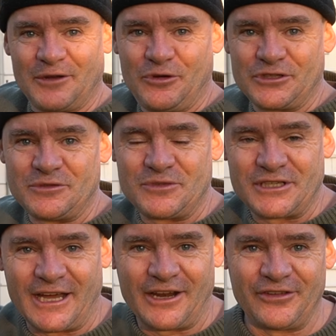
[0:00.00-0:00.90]
to put some
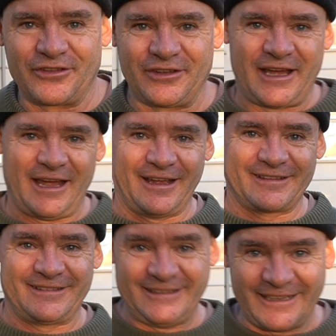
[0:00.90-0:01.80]
shadows on the
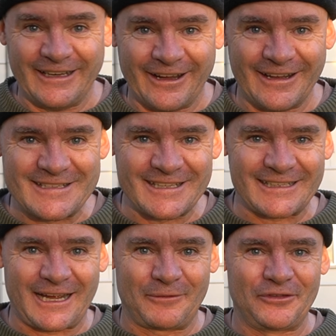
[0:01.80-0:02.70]
house. Did you notice
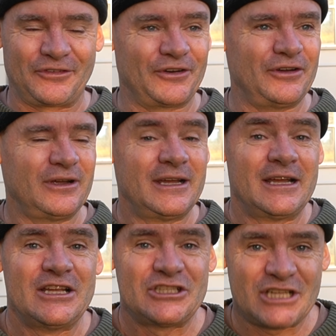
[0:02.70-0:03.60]
it coming through?
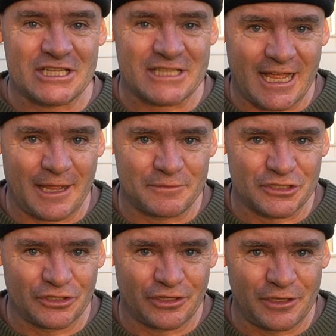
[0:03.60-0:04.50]
Just
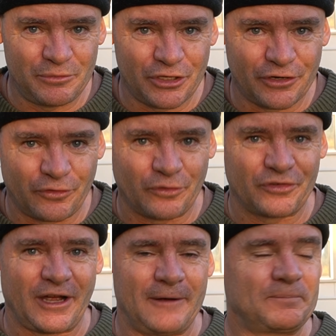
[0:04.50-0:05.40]
absolutely beautiful.
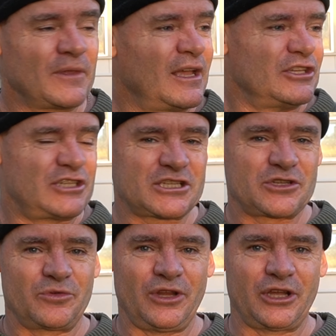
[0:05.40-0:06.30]
So
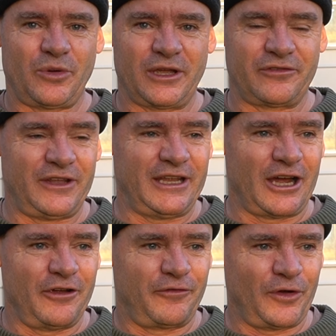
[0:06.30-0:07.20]
just a really quick
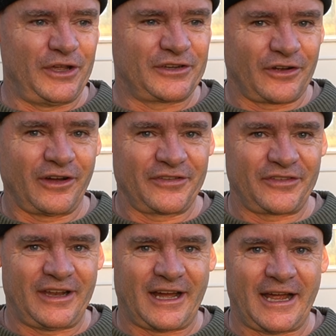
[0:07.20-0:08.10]
video for you guys
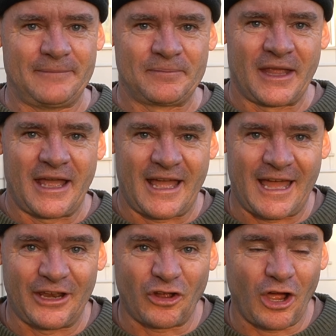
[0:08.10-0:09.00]
today,
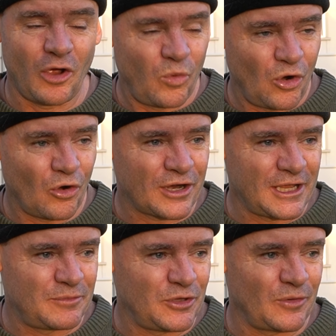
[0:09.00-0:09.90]
and I will
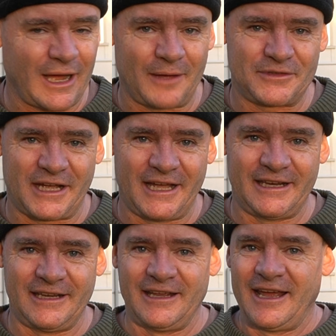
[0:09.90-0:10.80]
keep you
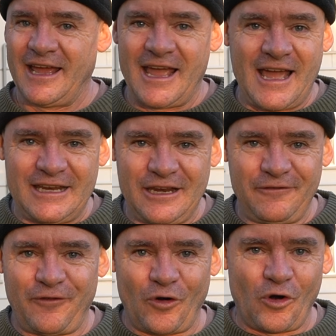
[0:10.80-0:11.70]
updated and
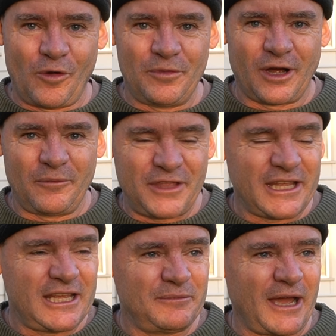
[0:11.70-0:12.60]
informed. I'm
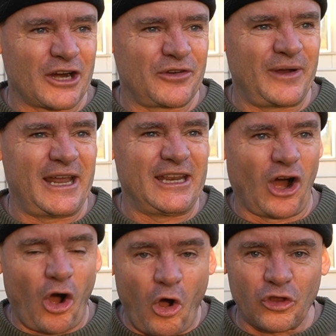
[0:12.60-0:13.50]
thinking about creating
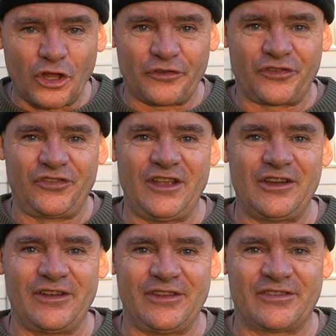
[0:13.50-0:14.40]
a whole lot of
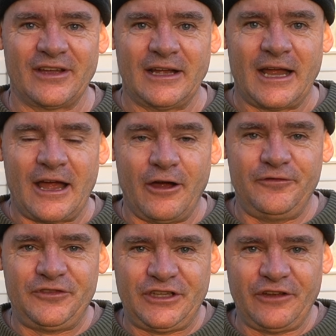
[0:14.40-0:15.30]
series
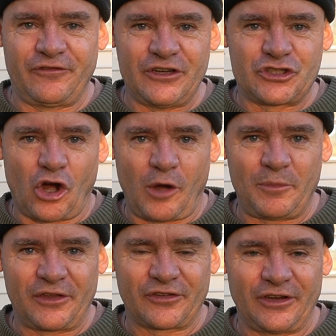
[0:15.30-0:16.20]
of different
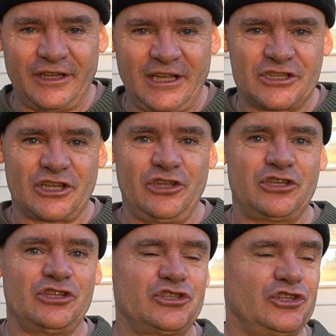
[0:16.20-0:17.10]
topics on here, so you
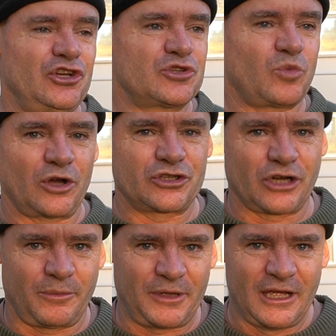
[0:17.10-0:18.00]
can choose what
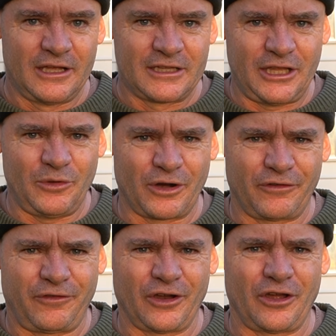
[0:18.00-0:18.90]
topic that you want
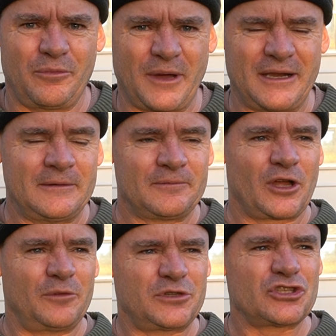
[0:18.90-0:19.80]
to follow, but
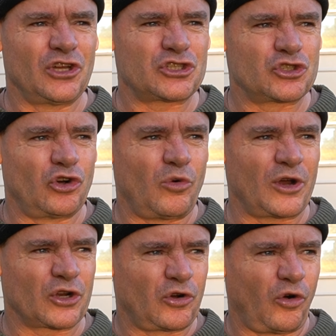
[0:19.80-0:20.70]
I'm just not sure
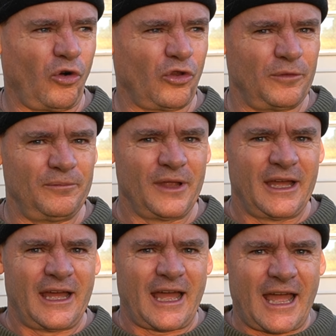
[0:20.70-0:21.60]
what to call them
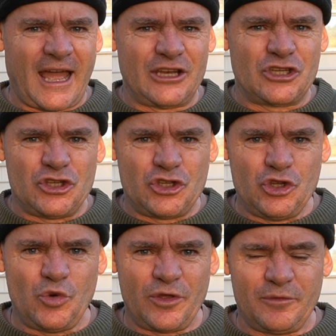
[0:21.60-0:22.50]
and to
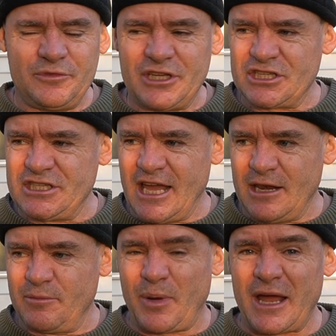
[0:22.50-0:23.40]
do with them just yet,
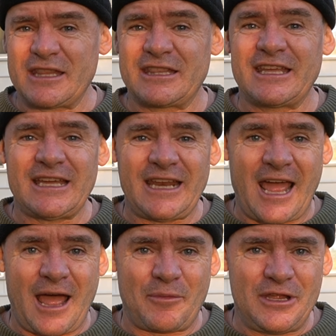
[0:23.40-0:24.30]
but they're gonna
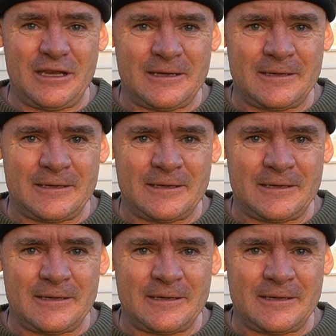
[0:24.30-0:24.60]
happen.